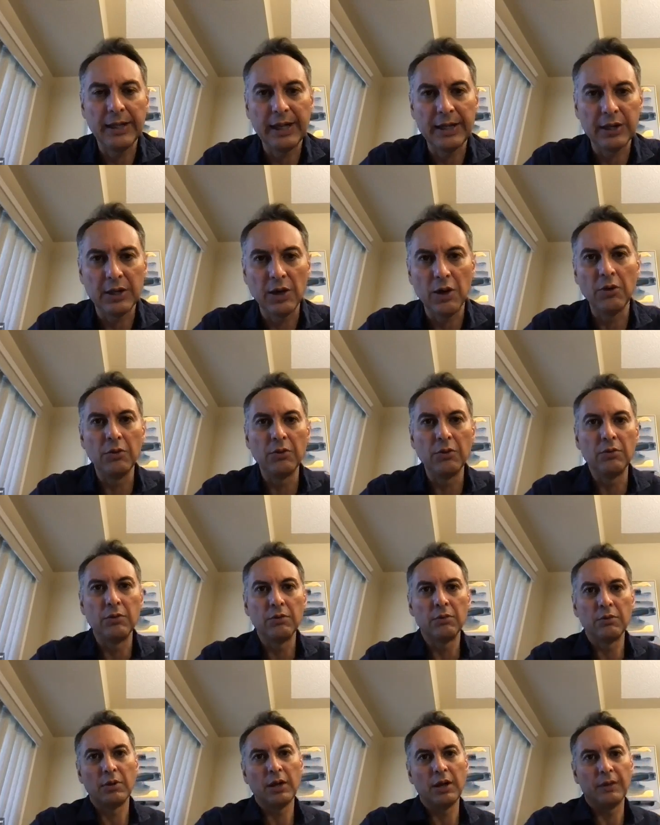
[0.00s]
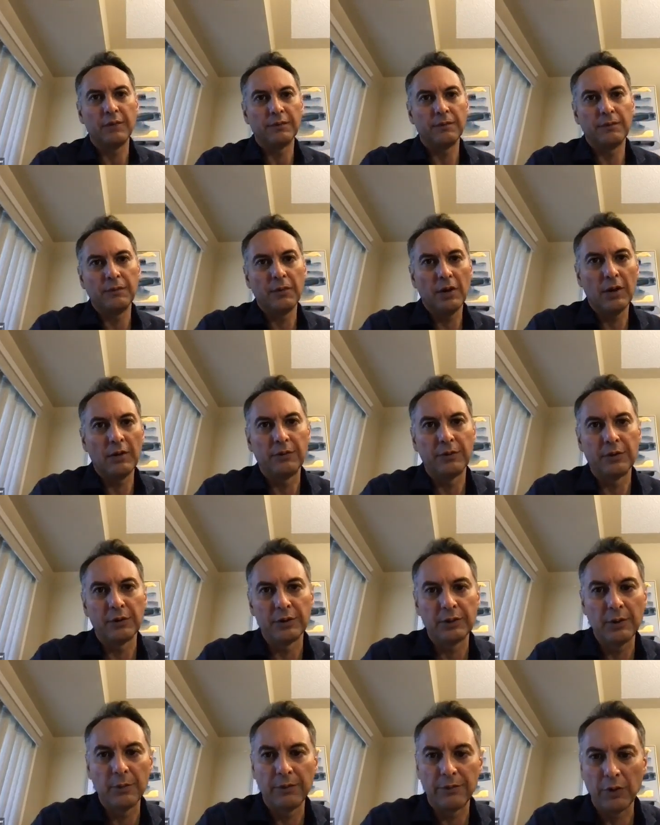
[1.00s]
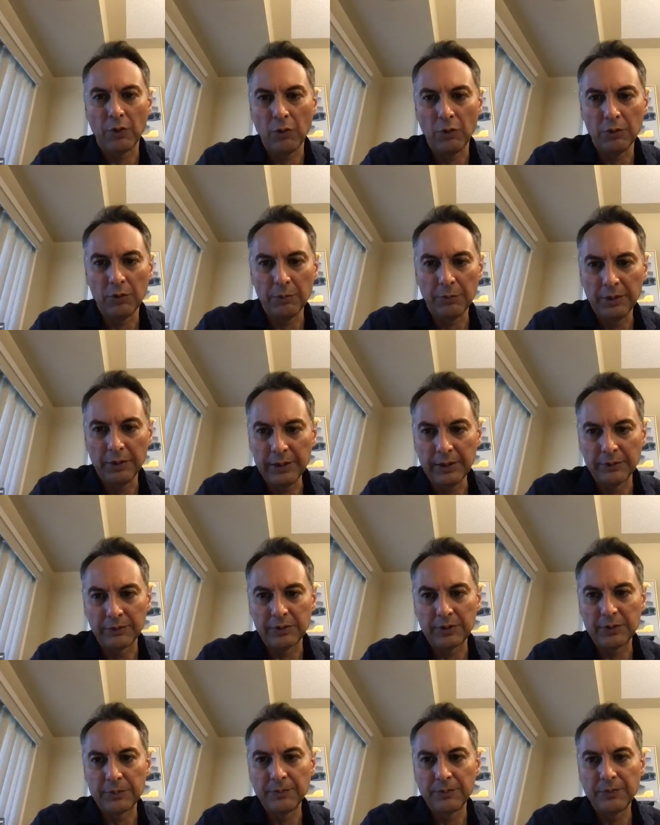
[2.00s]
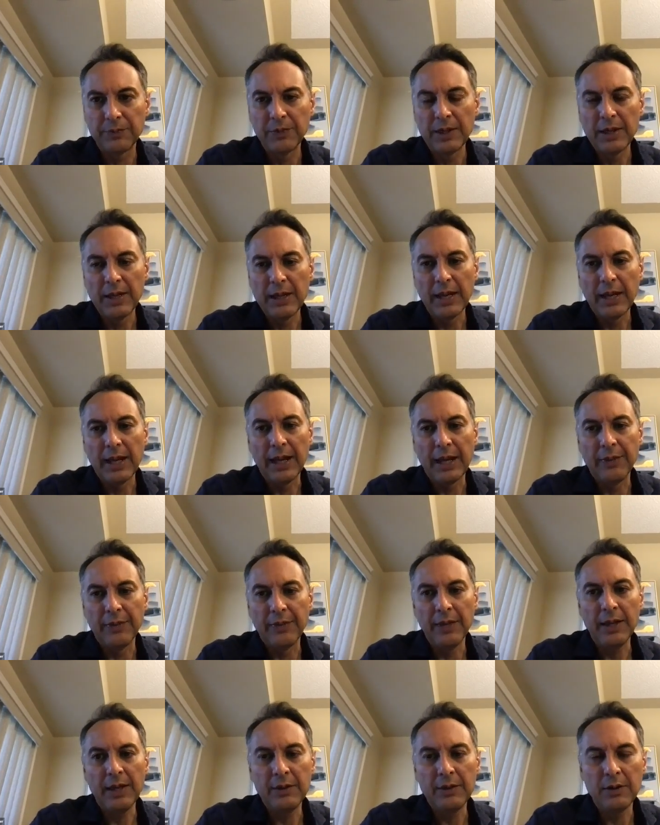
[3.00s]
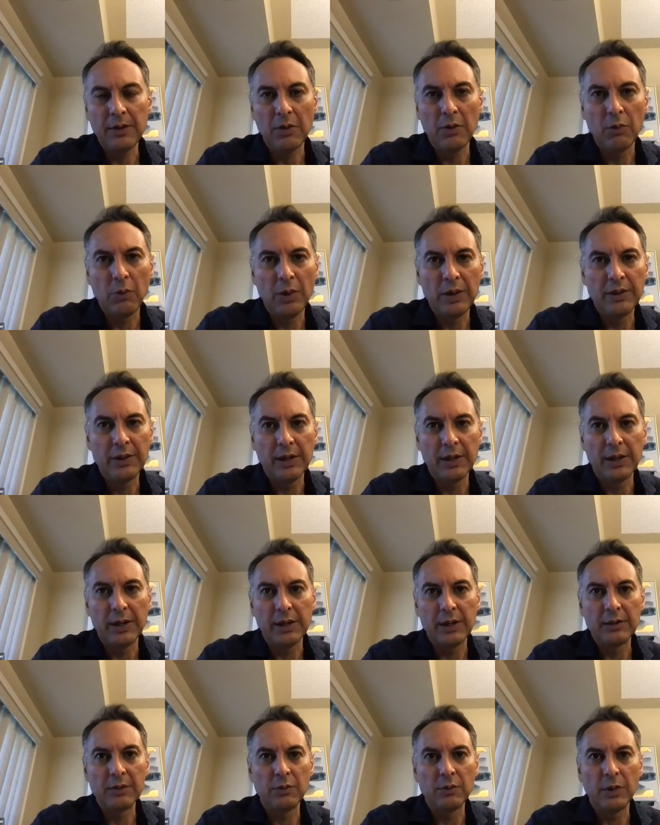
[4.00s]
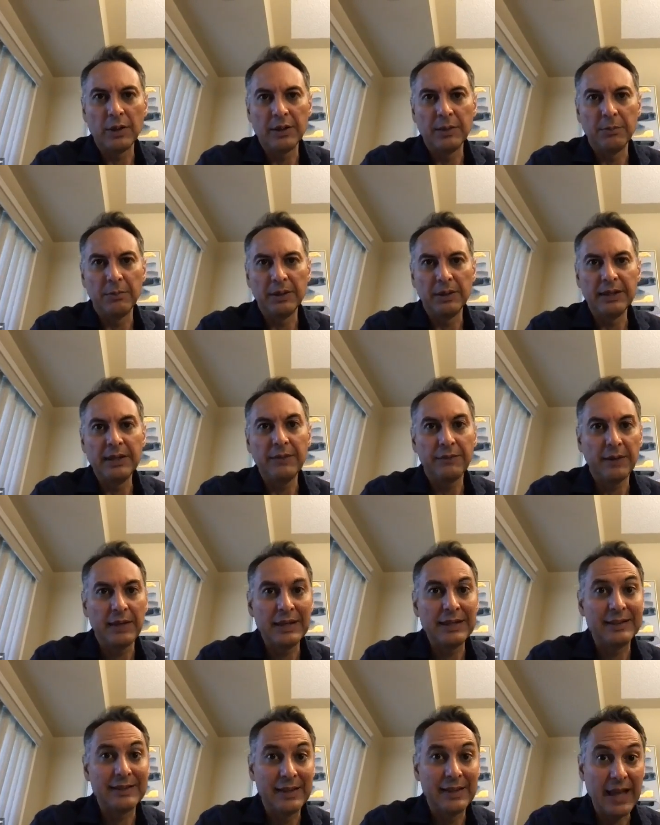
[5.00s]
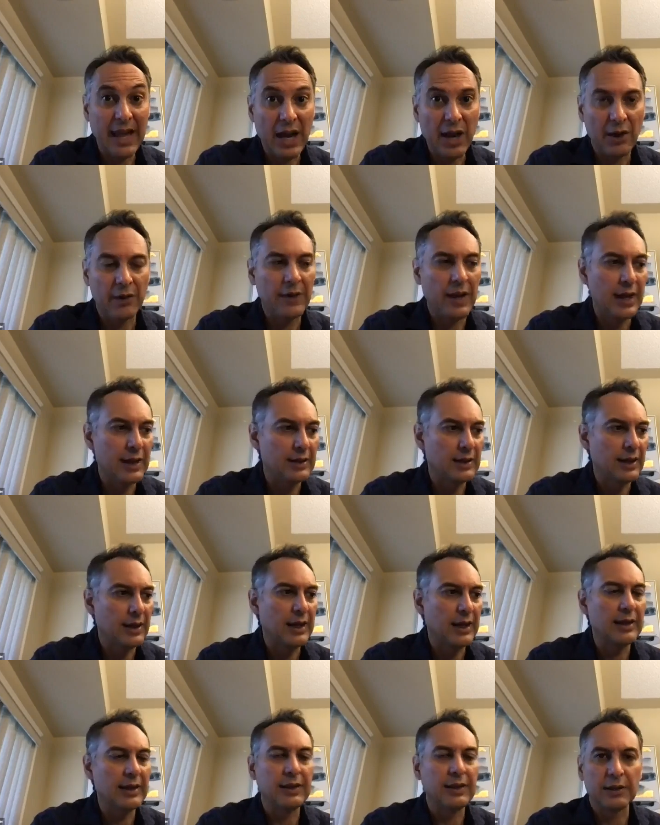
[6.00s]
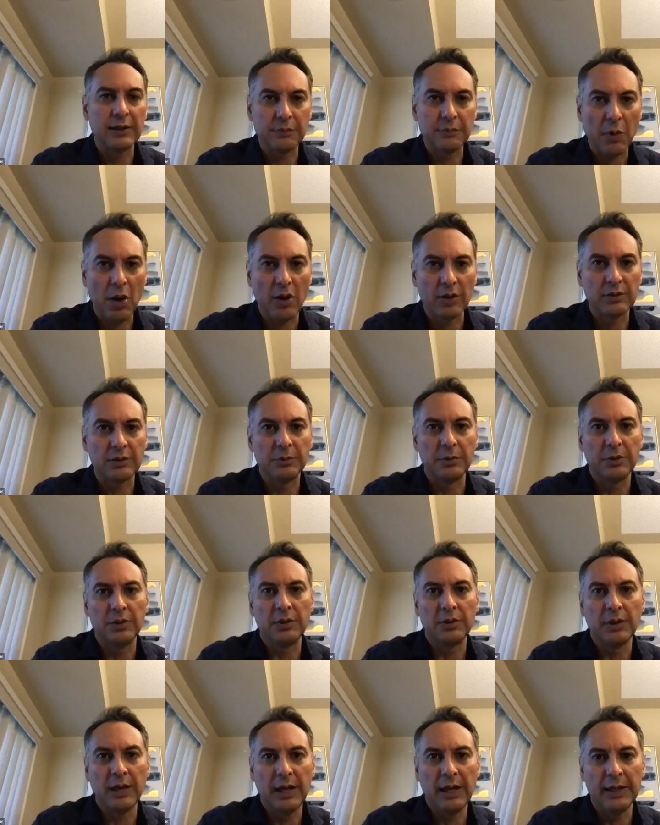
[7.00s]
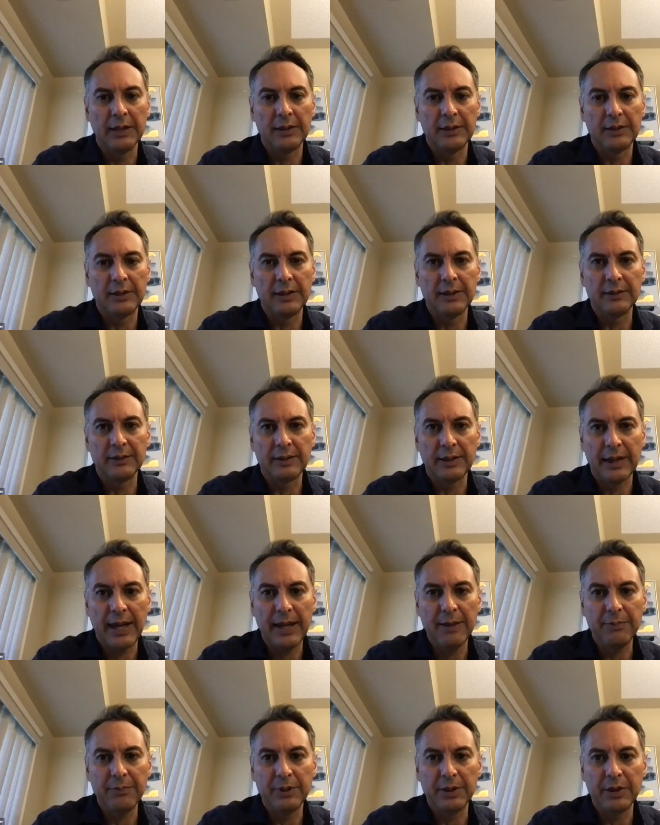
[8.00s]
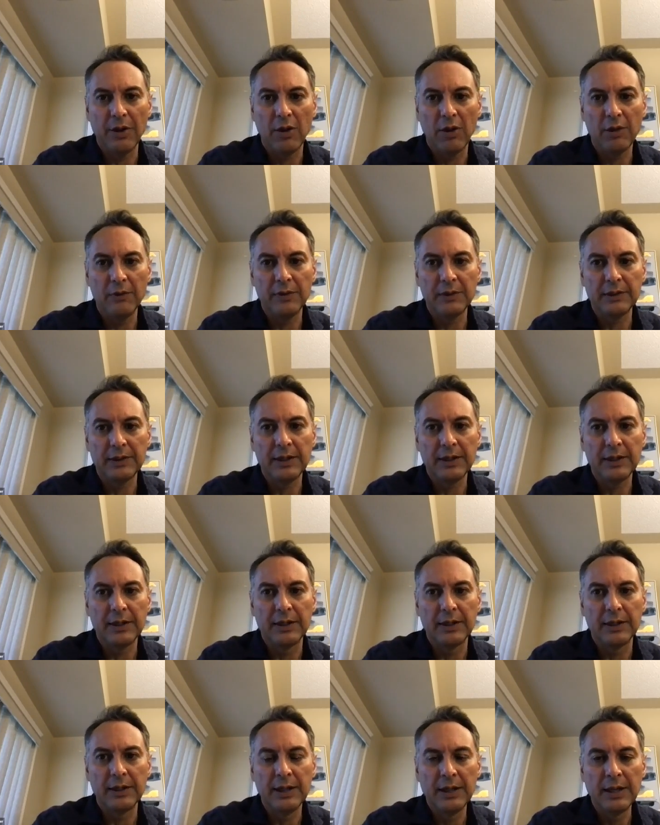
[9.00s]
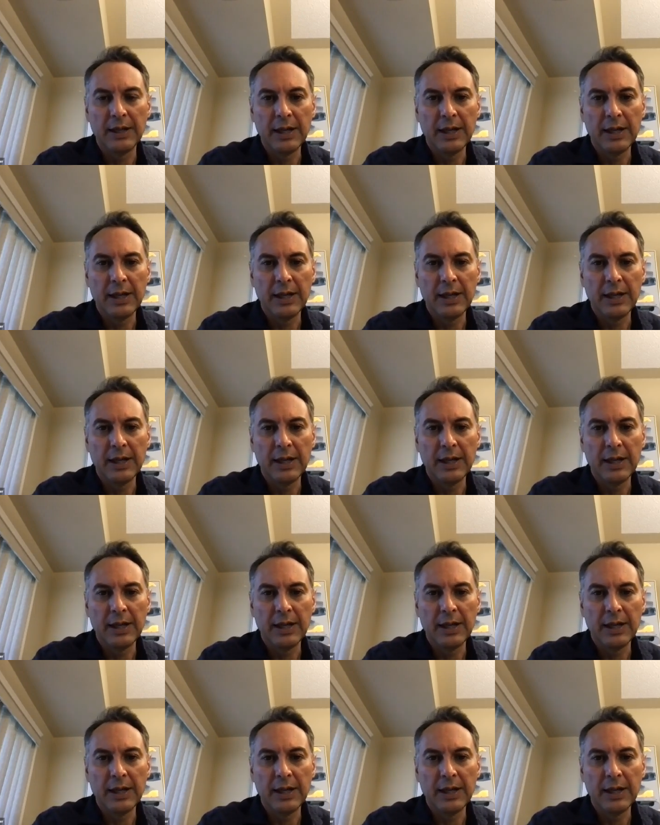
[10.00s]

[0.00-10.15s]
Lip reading: let go of some of her old beliefs. And then when the belief is there that anything is possible and things can happen, all of a sudden